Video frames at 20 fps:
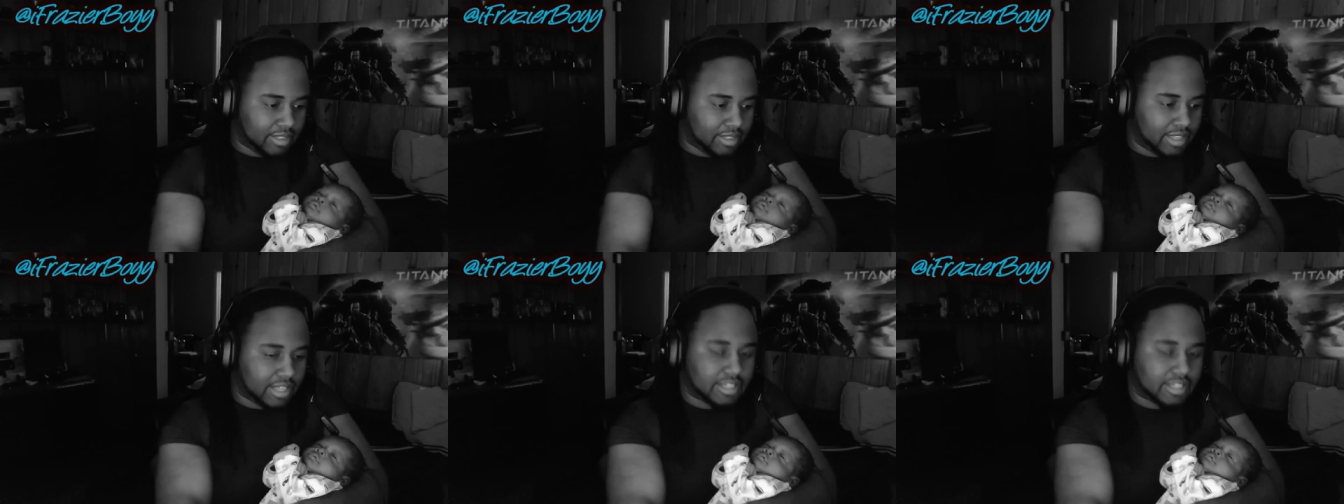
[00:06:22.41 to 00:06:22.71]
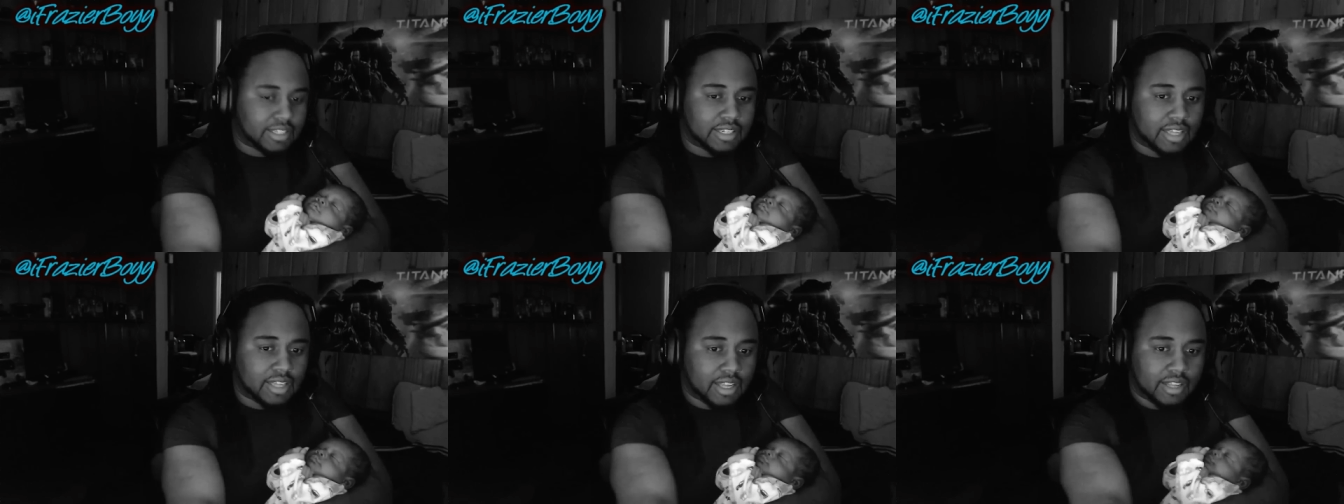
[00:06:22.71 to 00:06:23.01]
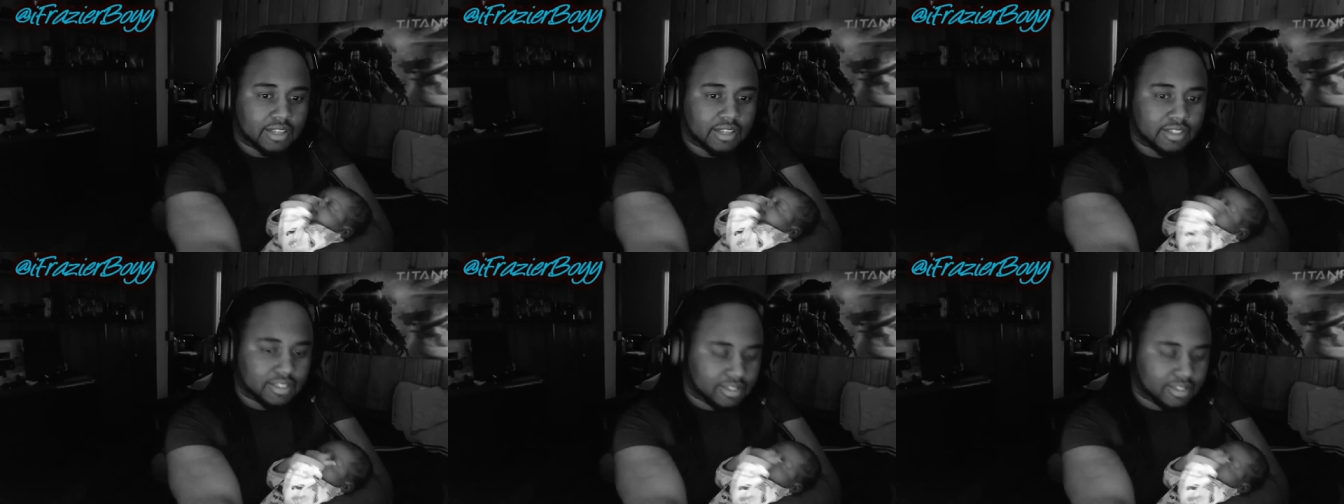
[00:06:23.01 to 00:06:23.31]
It
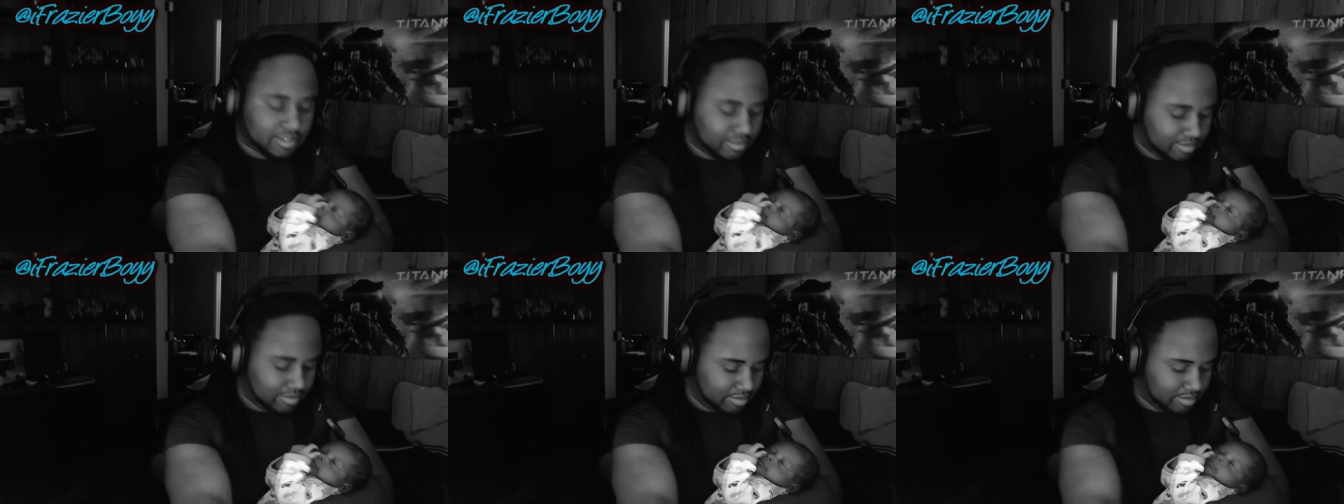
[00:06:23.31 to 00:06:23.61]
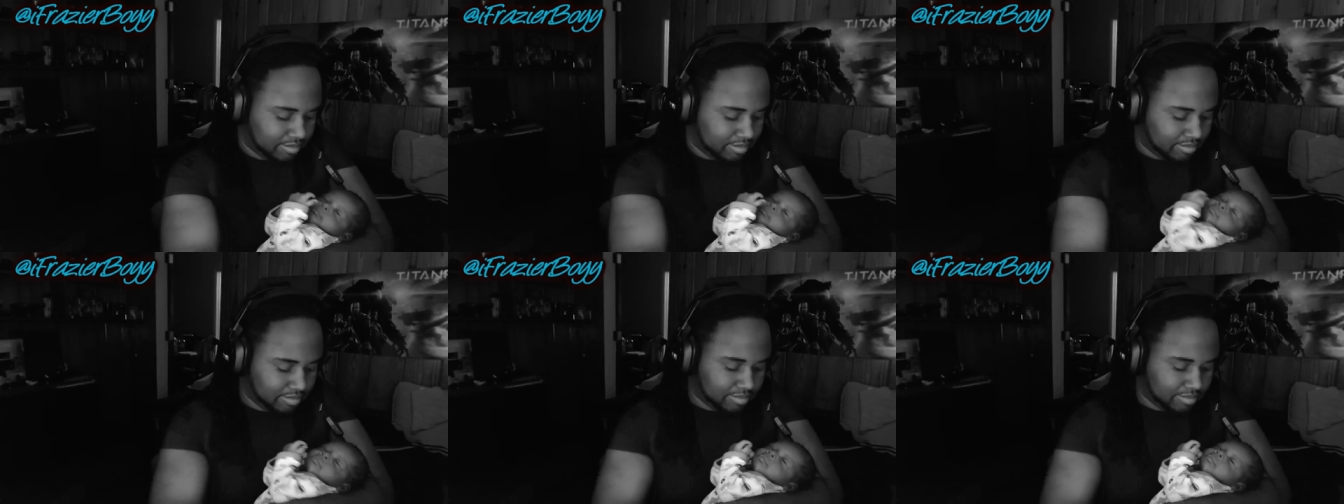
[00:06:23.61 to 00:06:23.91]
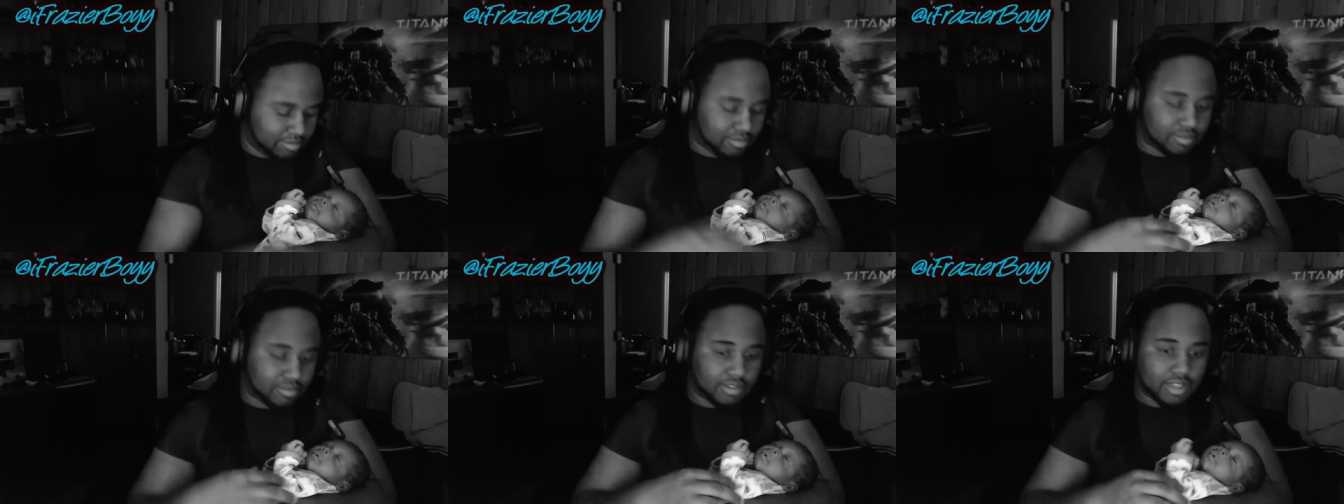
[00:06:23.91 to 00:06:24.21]
sucks.
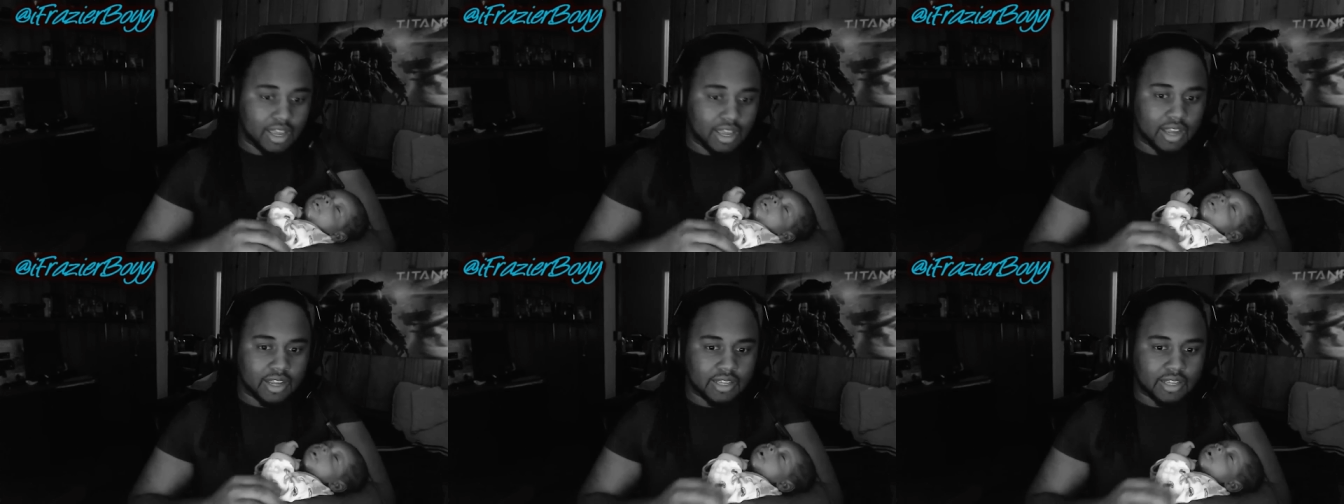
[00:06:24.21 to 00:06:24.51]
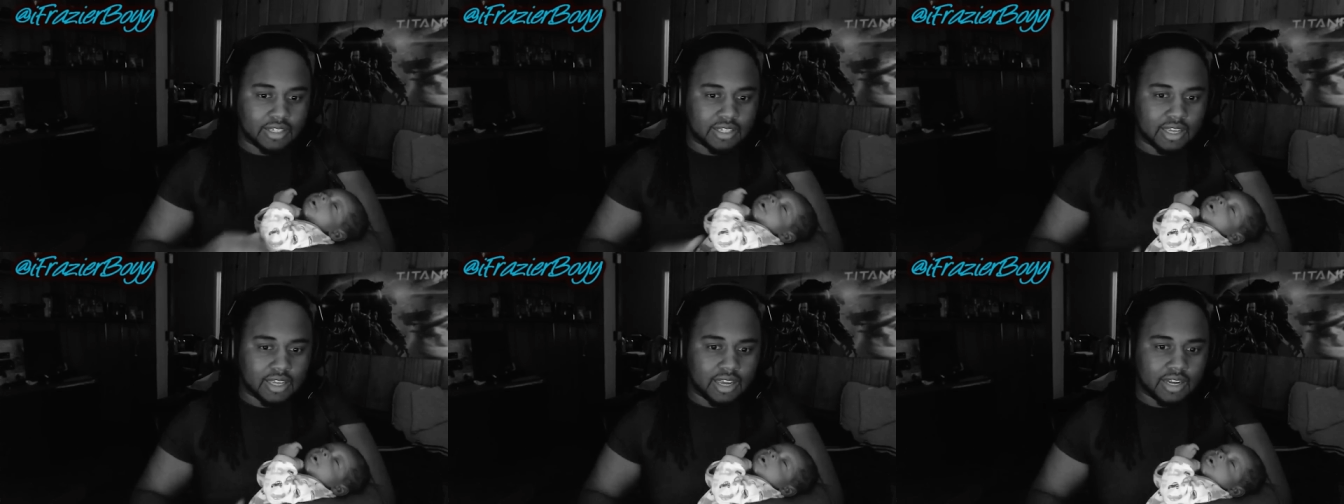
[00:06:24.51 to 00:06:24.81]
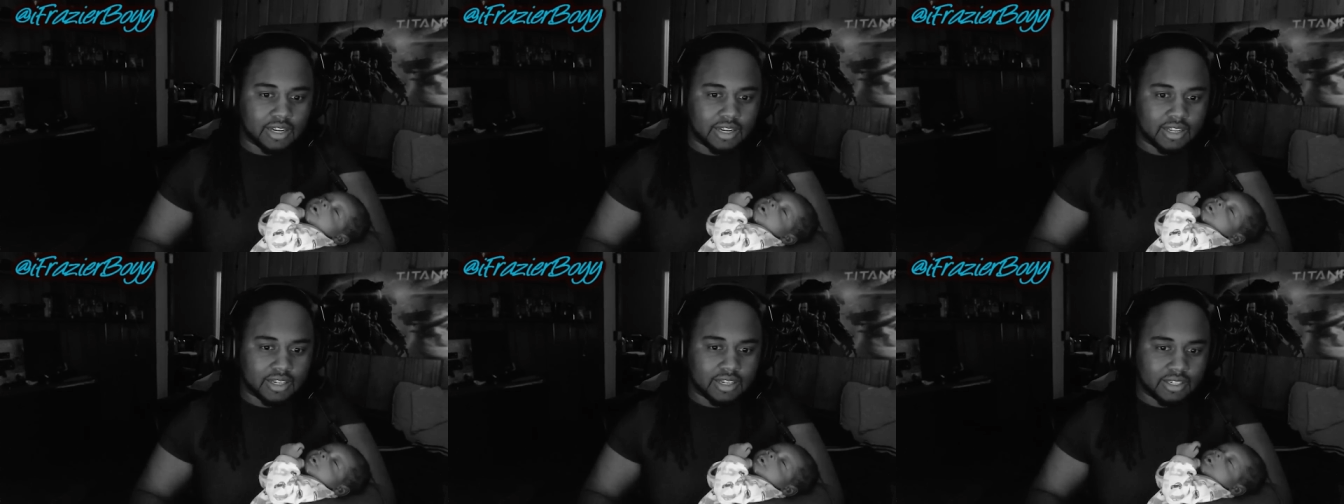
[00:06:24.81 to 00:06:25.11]
Yeah, he
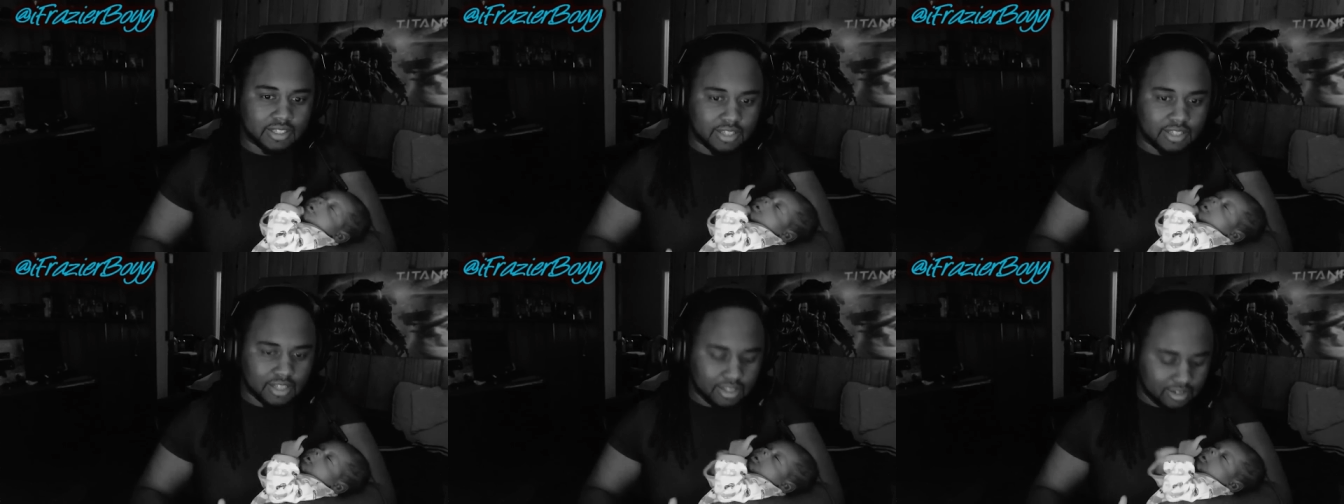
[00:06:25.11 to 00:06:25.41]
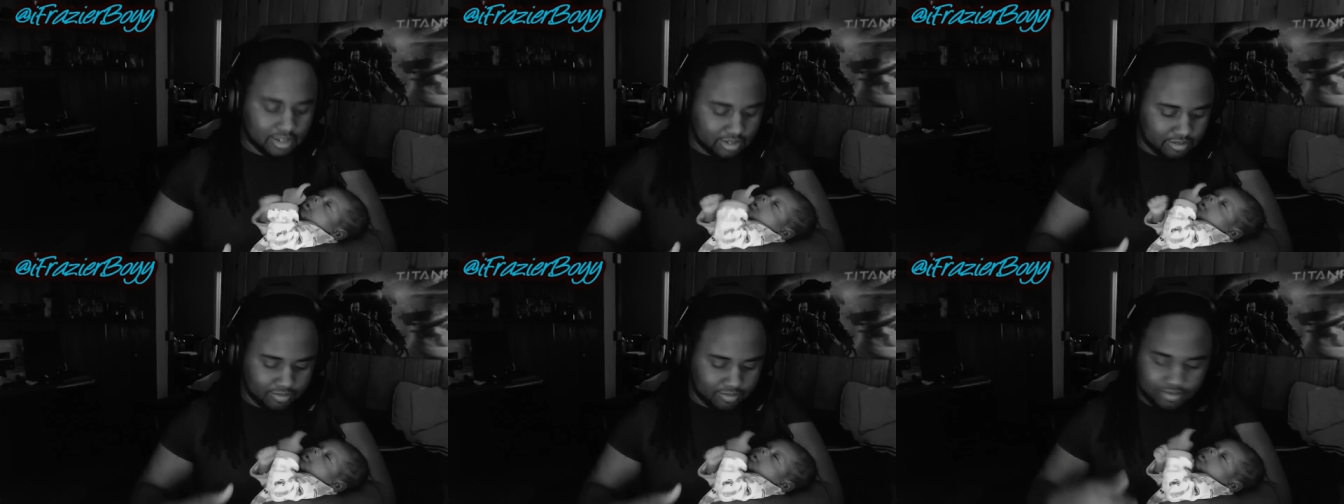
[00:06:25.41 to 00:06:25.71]
said it, it sucks.